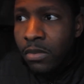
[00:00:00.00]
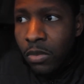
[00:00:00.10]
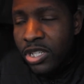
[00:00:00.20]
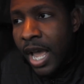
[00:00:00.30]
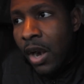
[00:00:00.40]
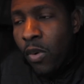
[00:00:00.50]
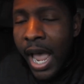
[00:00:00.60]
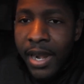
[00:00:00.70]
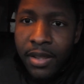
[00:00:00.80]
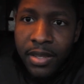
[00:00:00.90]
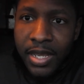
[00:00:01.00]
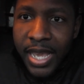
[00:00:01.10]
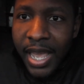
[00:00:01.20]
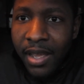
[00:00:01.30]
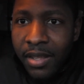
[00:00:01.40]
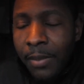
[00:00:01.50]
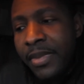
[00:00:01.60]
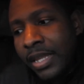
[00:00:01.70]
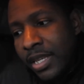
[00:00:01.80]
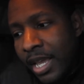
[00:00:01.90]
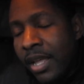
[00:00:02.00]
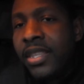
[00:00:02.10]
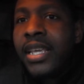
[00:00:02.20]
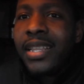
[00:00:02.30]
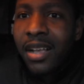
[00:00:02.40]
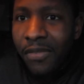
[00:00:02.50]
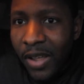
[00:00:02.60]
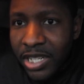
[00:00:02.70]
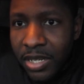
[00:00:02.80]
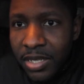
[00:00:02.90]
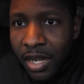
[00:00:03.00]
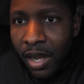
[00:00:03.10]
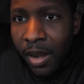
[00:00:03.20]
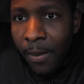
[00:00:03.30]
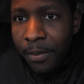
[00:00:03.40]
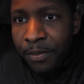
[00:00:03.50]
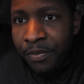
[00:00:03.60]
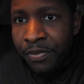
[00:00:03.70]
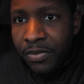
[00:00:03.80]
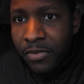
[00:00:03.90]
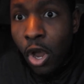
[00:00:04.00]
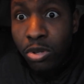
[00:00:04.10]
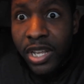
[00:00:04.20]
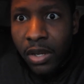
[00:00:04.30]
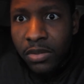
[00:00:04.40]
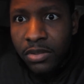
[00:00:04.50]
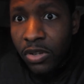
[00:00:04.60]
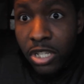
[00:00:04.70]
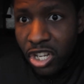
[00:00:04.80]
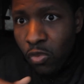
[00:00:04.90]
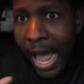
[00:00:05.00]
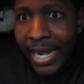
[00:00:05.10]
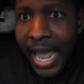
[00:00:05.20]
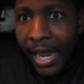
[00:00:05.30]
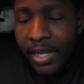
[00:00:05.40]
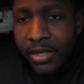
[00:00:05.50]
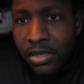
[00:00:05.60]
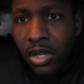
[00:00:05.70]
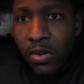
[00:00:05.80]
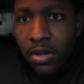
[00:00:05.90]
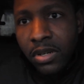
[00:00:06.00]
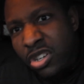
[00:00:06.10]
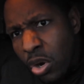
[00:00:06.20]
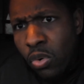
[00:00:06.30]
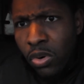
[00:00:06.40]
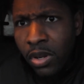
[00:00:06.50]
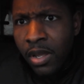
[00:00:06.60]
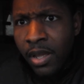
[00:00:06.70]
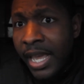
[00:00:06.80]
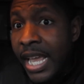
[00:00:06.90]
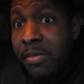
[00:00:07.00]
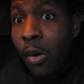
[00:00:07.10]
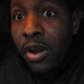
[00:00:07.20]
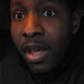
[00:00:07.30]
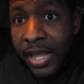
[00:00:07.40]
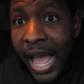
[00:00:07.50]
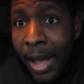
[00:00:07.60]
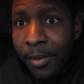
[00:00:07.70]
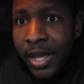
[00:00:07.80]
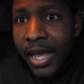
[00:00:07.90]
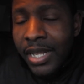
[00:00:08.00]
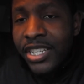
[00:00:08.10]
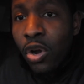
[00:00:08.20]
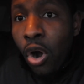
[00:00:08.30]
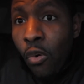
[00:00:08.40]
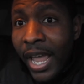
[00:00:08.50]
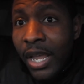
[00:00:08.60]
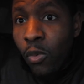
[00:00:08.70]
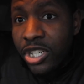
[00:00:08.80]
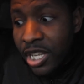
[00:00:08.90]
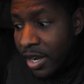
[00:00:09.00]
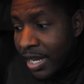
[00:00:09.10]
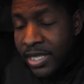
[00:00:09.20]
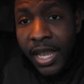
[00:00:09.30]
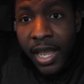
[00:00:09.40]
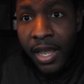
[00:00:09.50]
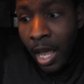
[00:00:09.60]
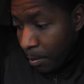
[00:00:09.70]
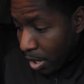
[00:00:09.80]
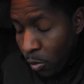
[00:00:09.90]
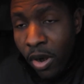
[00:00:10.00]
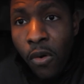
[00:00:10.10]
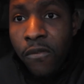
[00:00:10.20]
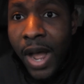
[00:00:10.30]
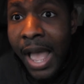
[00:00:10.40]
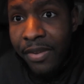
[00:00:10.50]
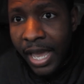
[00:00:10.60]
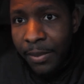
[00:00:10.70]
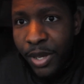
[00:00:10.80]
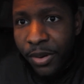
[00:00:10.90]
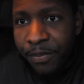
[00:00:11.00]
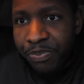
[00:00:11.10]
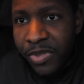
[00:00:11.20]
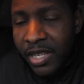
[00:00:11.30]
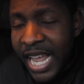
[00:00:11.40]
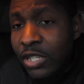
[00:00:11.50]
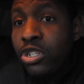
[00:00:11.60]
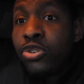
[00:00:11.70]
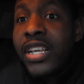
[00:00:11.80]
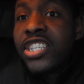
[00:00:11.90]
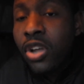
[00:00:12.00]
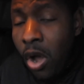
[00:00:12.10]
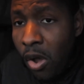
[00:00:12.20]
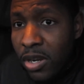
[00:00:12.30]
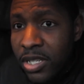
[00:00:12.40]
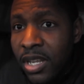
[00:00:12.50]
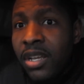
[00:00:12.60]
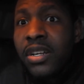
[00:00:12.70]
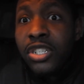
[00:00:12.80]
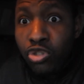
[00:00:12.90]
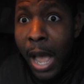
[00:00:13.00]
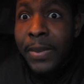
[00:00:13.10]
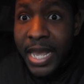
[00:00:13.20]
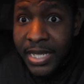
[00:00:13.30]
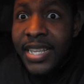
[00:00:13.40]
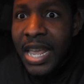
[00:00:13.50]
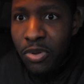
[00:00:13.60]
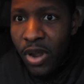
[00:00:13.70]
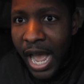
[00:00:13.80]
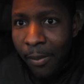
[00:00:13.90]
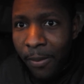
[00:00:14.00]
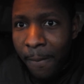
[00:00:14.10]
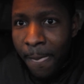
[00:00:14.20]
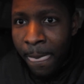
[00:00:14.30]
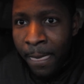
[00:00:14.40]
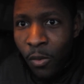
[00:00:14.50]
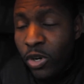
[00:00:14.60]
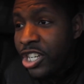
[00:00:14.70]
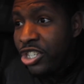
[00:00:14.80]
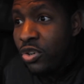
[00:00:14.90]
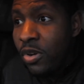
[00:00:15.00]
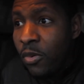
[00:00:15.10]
was kind of riding the Confessions coattail. So he's still riding that, you know, cool. He didn't come out with another album until 08, which is Here I Stand. But when 05 came here, that's when Trey Songz dropped his debut album, which is